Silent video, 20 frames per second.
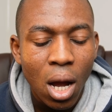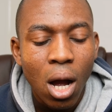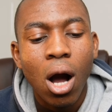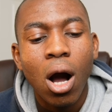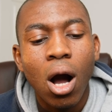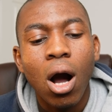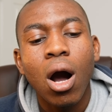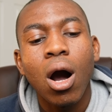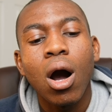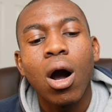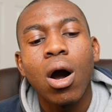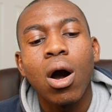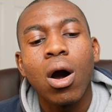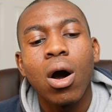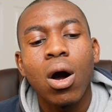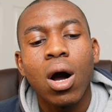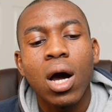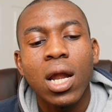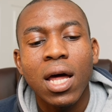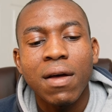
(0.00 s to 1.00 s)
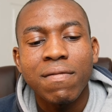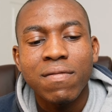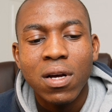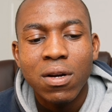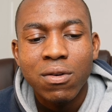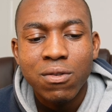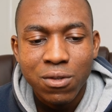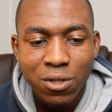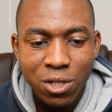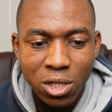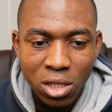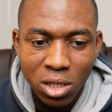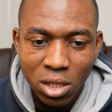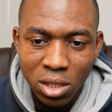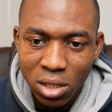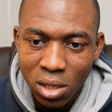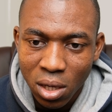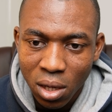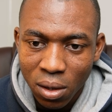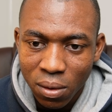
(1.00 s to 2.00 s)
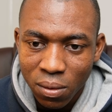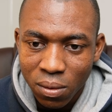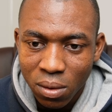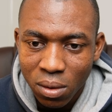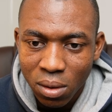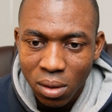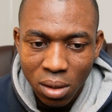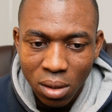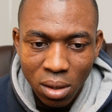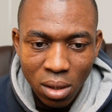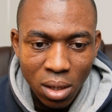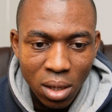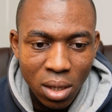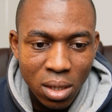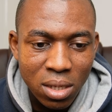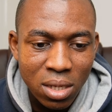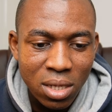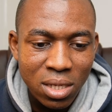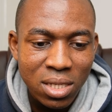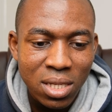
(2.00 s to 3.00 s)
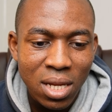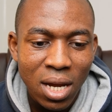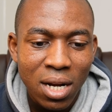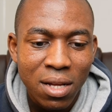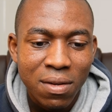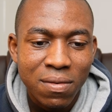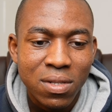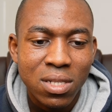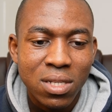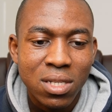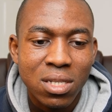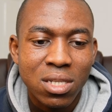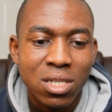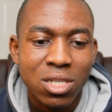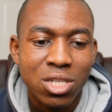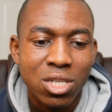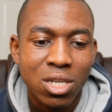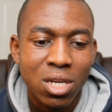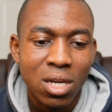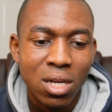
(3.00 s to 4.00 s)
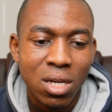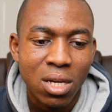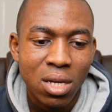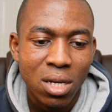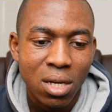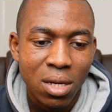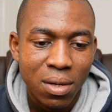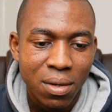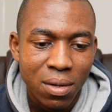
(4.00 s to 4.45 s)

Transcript: Oh, and after rook g8 now, there's knight f6 check.